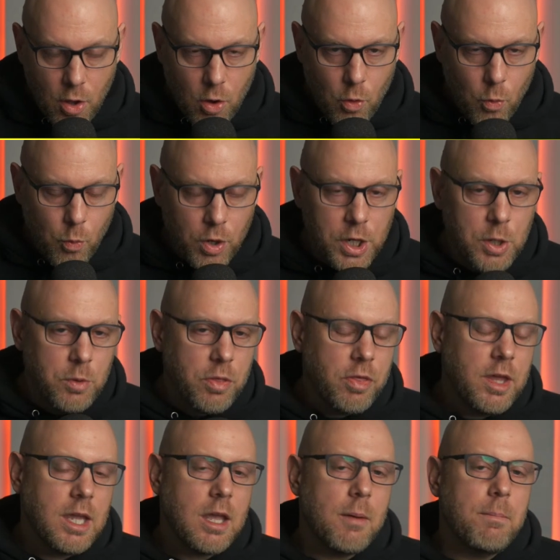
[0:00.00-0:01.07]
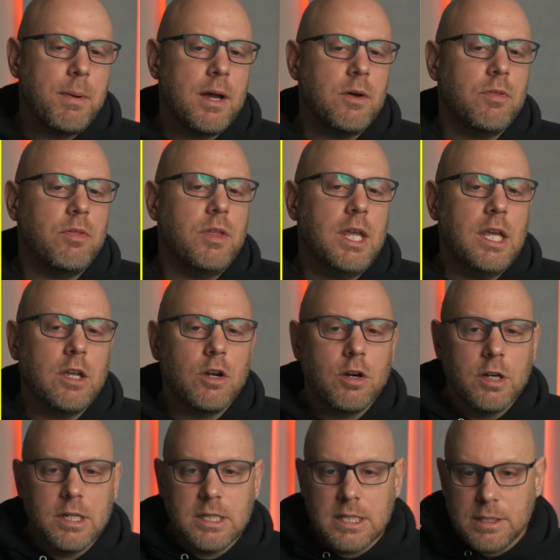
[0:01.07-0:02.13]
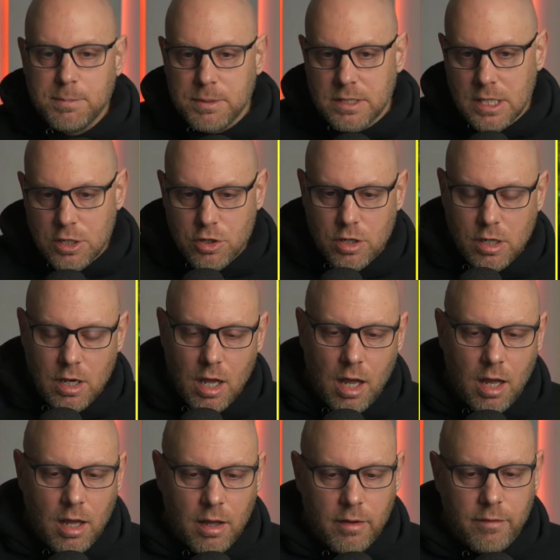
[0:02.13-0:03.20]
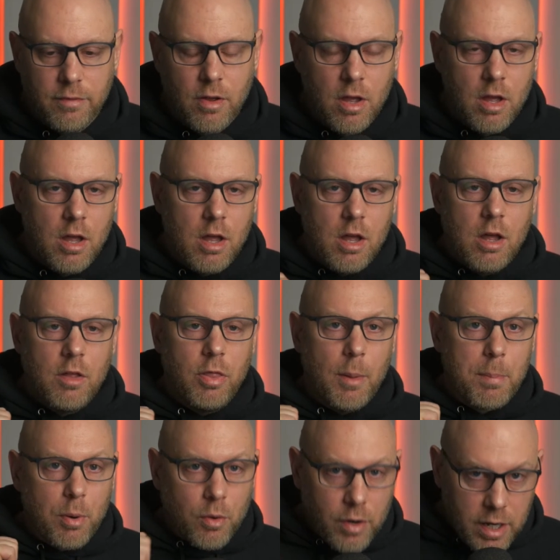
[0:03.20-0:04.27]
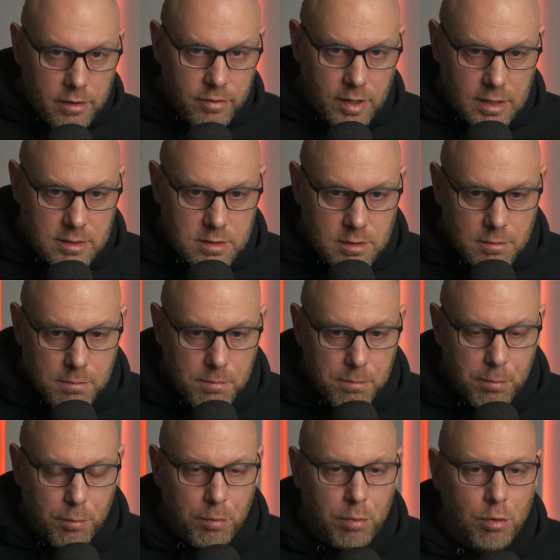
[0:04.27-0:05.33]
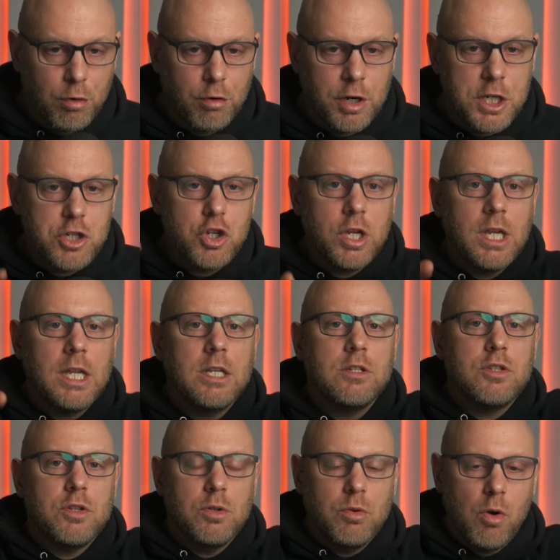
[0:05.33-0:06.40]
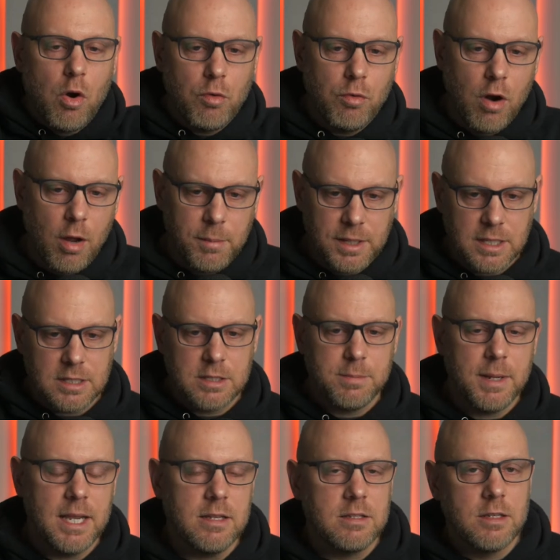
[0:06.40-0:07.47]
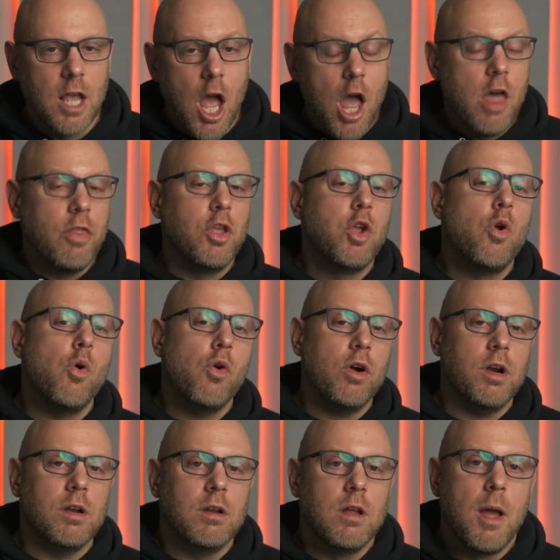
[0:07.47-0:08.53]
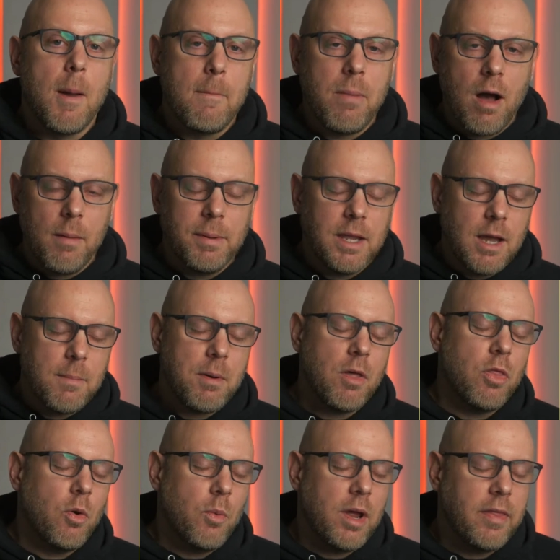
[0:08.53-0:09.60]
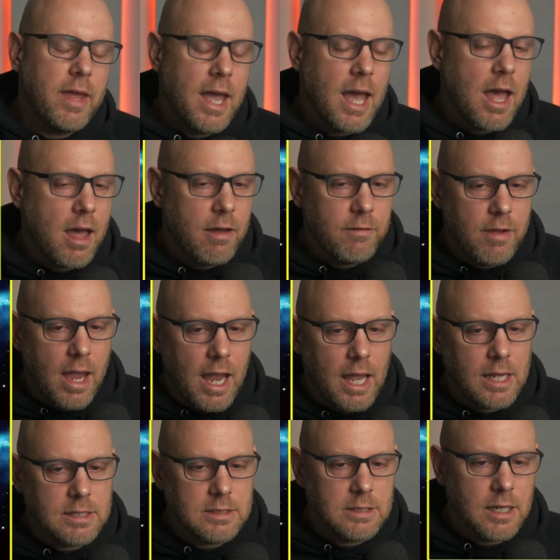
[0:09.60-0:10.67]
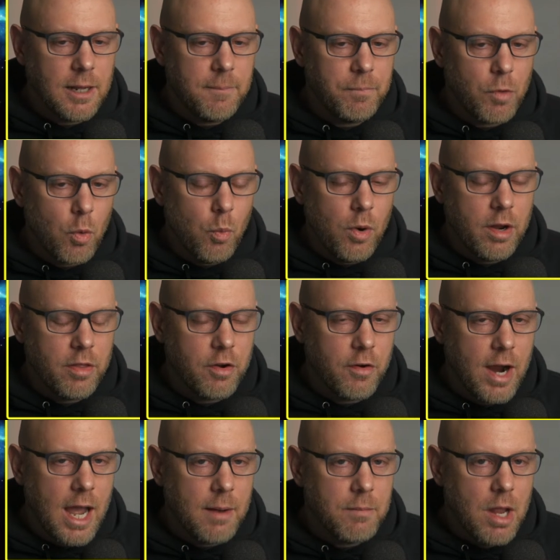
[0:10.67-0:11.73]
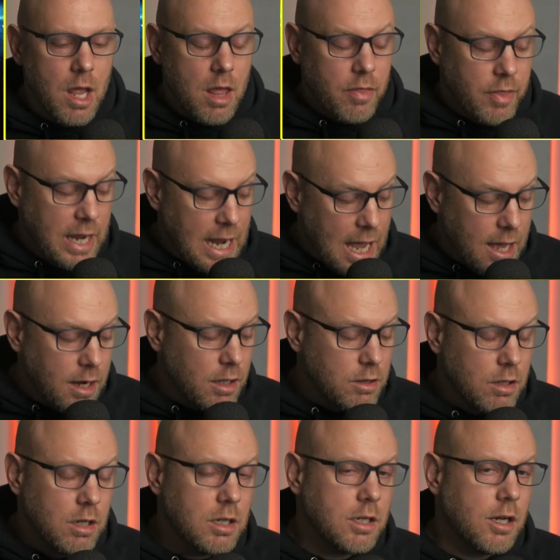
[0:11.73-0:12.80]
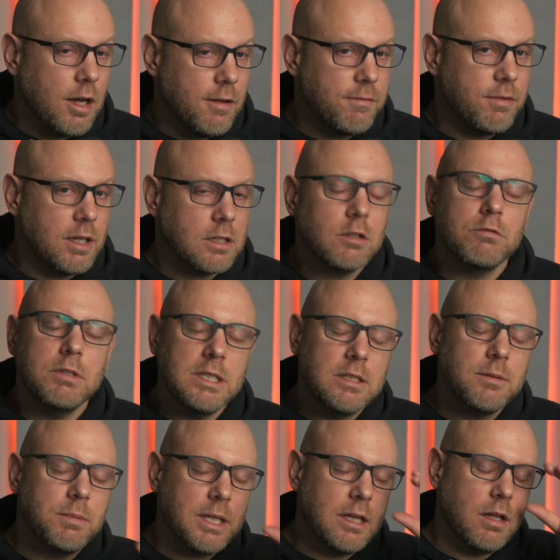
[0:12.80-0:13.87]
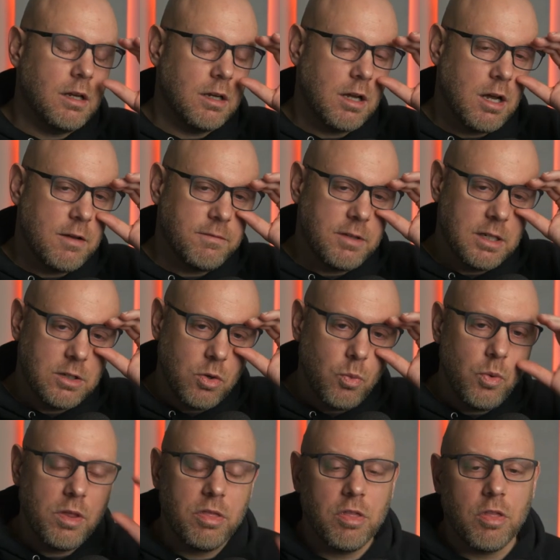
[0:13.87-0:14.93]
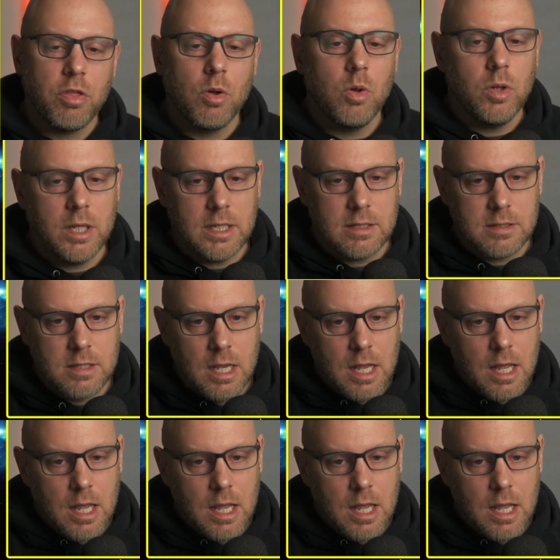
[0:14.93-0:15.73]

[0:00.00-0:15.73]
What do you think about the current disposition of the Paravians reaching into Romulan space? The Gorn popping up the way they have, and where they're at. They had a long conflict, a reasonably long conflict, with the Tholians